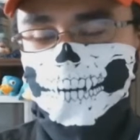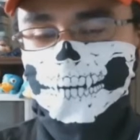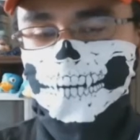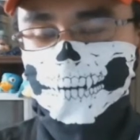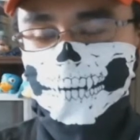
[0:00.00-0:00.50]
is
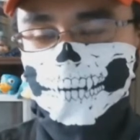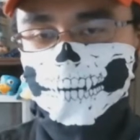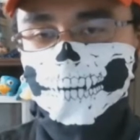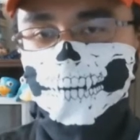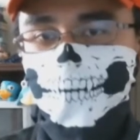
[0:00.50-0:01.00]
shit,
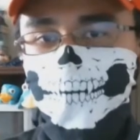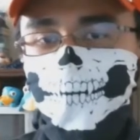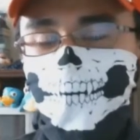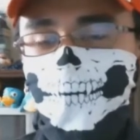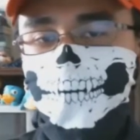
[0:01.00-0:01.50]

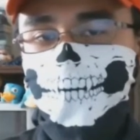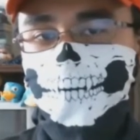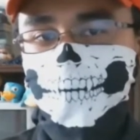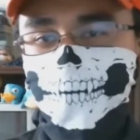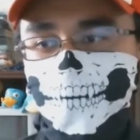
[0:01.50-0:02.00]
and
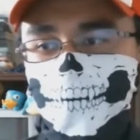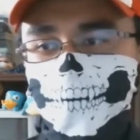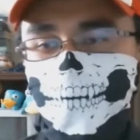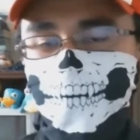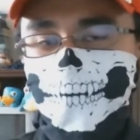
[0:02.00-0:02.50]
2,
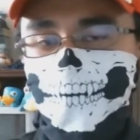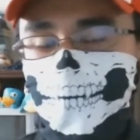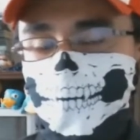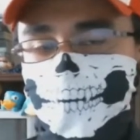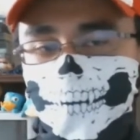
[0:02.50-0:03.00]

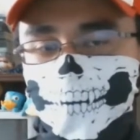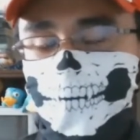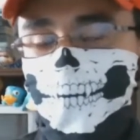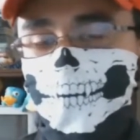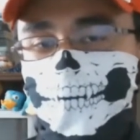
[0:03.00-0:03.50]
it gets
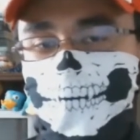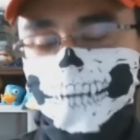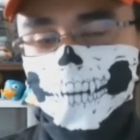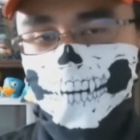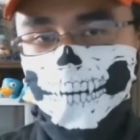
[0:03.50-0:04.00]

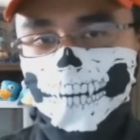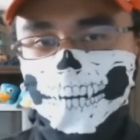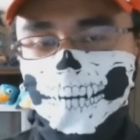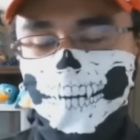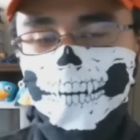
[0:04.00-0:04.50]
extremely
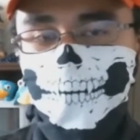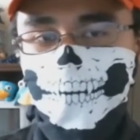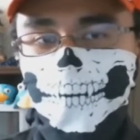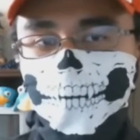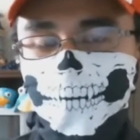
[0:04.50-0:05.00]

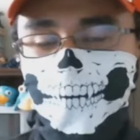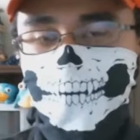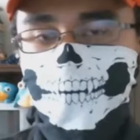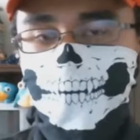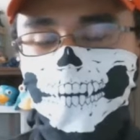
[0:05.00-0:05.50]
repetitive
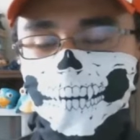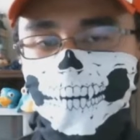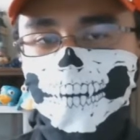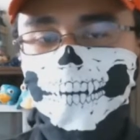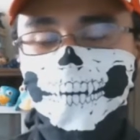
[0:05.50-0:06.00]
and
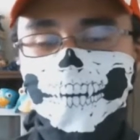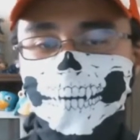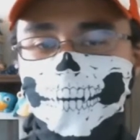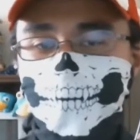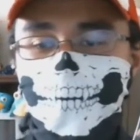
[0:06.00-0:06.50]
annoying,
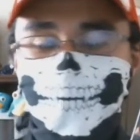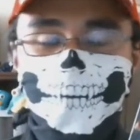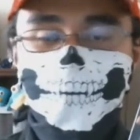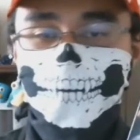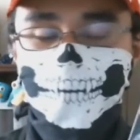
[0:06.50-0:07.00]
and
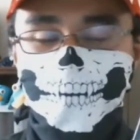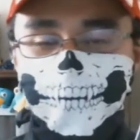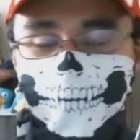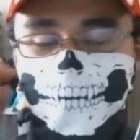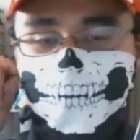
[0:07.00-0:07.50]
it's pretty
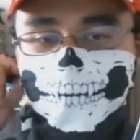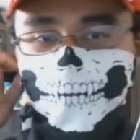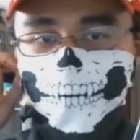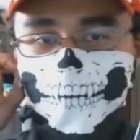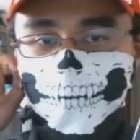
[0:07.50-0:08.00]
much a
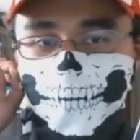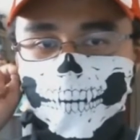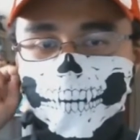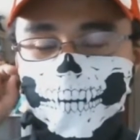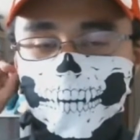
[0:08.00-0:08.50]
chore to
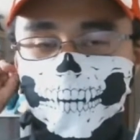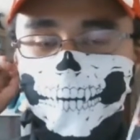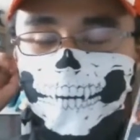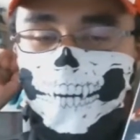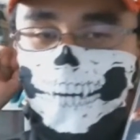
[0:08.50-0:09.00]
play
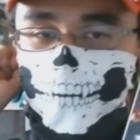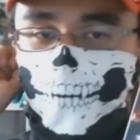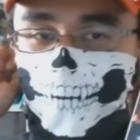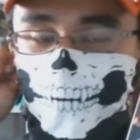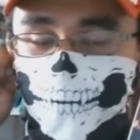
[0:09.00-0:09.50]
later
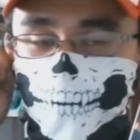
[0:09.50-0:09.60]
on.